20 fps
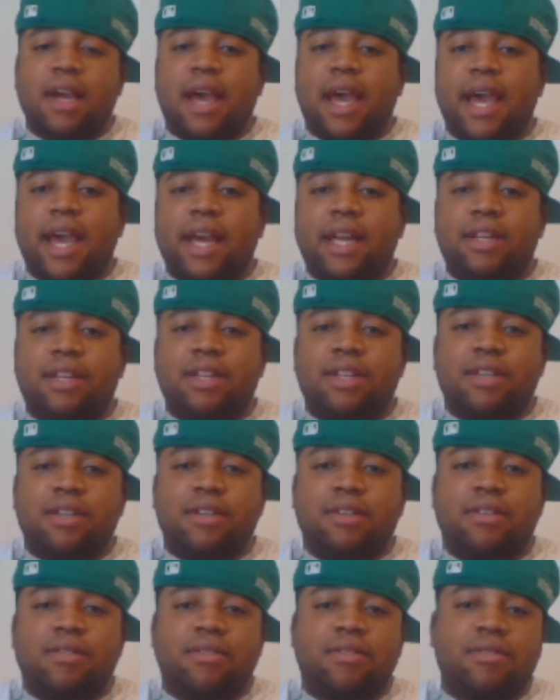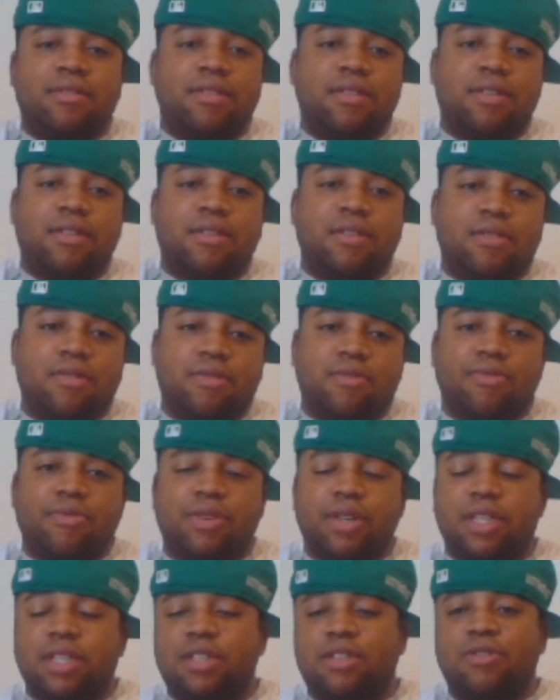had to, you know,
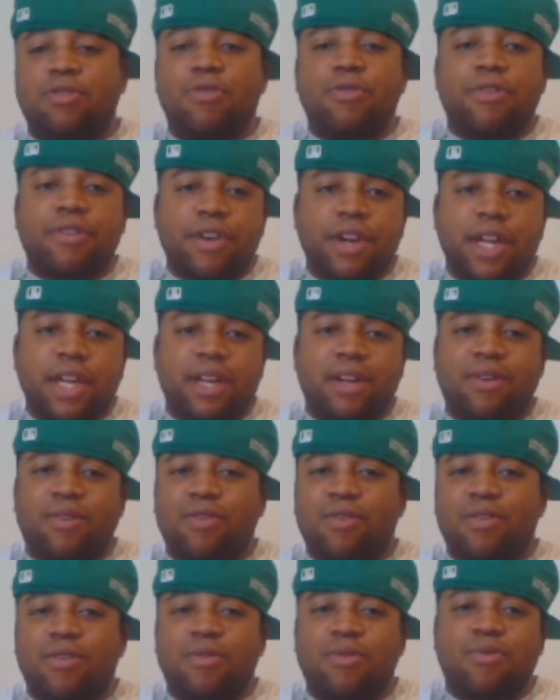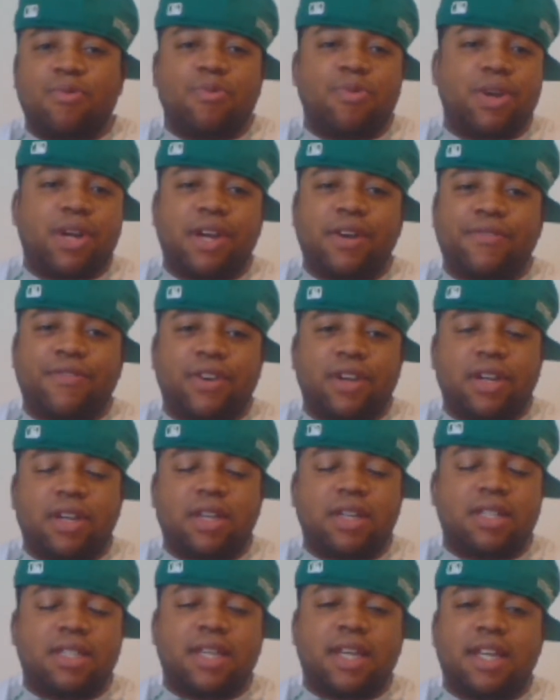restore it or whatever
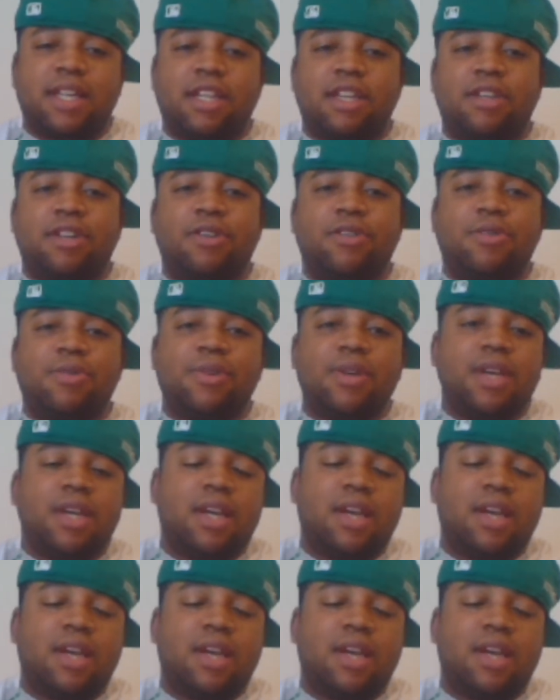he said to do.